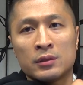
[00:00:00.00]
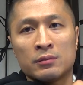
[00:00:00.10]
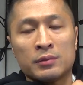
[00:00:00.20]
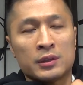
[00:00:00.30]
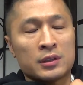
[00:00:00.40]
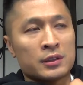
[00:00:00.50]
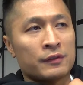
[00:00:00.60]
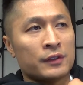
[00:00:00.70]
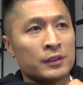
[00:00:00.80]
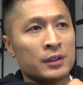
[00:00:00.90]
because I
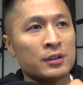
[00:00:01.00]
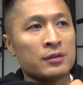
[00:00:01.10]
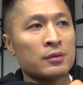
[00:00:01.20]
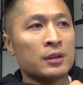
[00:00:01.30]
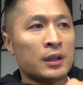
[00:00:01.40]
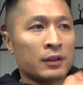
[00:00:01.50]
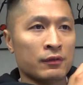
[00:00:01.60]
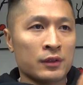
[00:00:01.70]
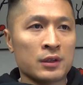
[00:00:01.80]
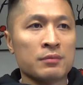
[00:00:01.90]
felt that you were like
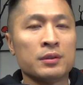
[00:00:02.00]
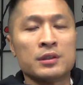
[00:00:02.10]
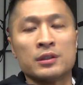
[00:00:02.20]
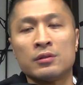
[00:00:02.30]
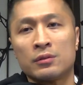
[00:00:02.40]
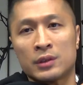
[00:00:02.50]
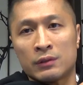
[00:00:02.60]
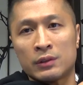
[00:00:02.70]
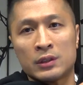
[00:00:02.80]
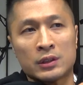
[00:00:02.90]
very busy doing
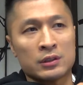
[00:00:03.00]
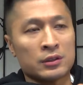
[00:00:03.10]
everything.